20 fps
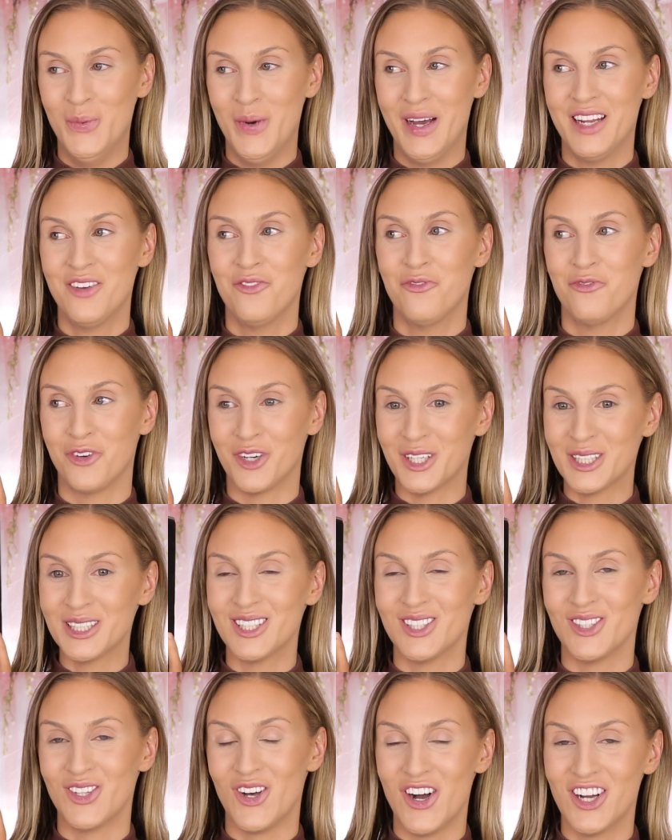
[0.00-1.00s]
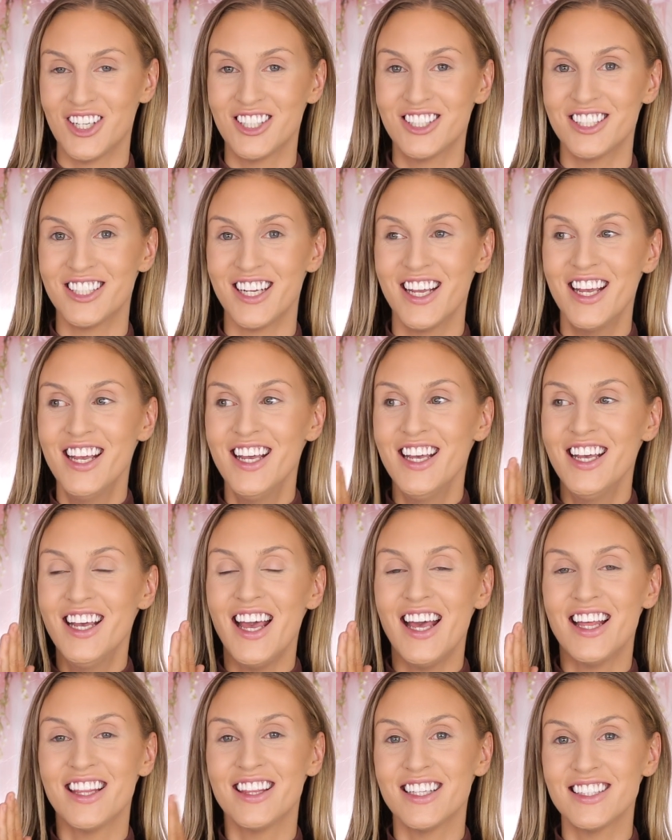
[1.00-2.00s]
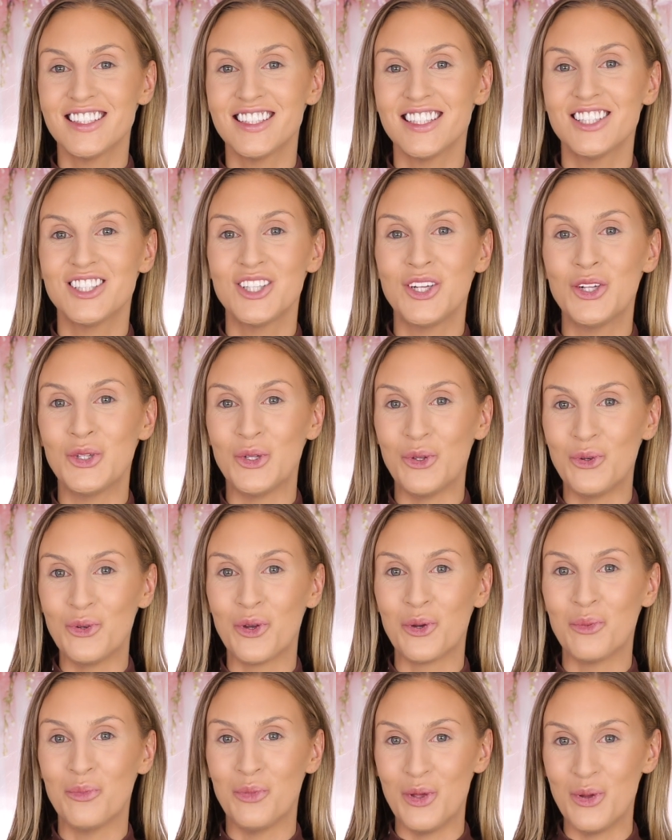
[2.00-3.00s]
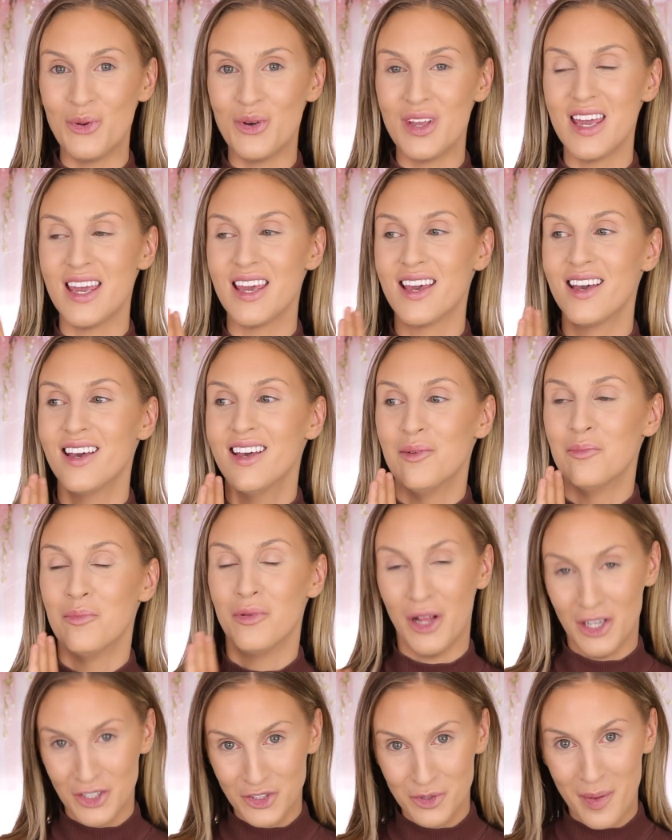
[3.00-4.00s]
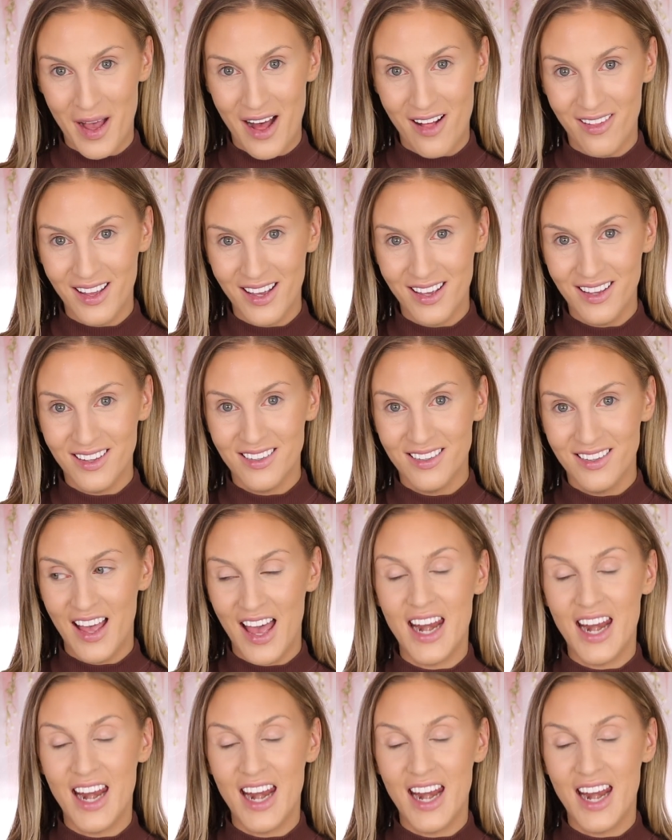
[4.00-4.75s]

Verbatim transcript: when it first launched, and this is the Lunar Beauty blush palette,